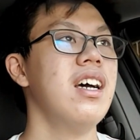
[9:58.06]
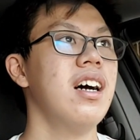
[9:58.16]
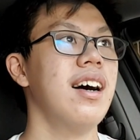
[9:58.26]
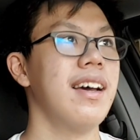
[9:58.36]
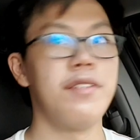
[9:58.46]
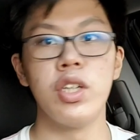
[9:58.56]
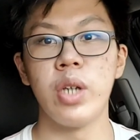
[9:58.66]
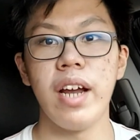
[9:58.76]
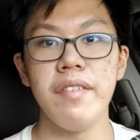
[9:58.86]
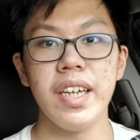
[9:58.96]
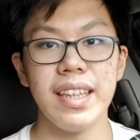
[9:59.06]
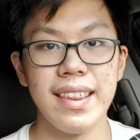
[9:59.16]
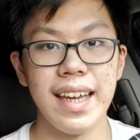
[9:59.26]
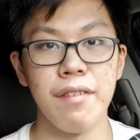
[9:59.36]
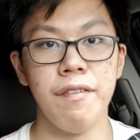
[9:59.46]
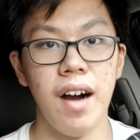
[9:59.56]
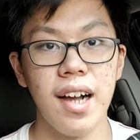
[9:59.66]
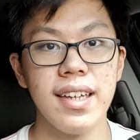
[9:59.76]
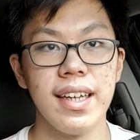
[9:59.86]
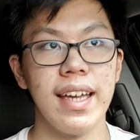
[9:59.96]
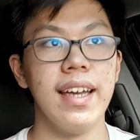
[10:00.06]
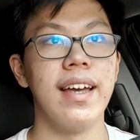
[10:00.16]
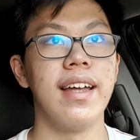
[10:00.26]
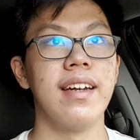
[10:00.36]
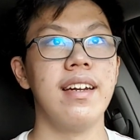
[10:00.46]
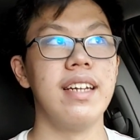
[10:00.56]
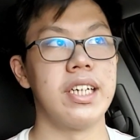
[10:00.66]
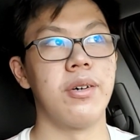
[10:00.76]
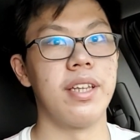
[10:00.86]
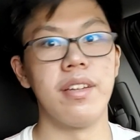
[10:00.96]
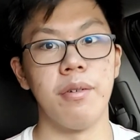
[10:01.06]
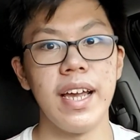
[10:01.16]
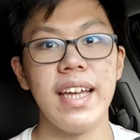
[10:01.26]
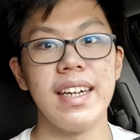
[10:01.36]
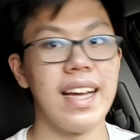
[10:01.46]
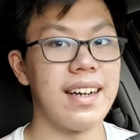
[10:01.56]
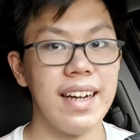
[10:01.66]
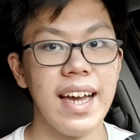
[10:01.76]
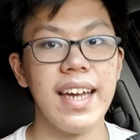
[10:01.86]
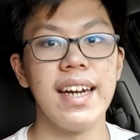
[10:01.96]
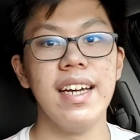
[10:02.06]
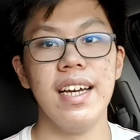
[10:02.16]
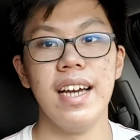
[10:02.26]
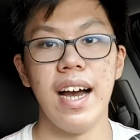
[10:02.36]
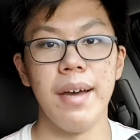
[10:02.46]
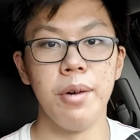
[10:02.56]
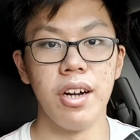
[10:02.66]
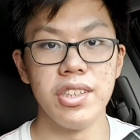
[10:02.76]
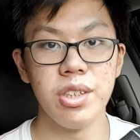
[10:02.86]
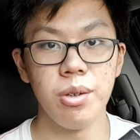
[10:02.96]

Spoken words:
If you're driving in thick fog and in the rain at night, I would also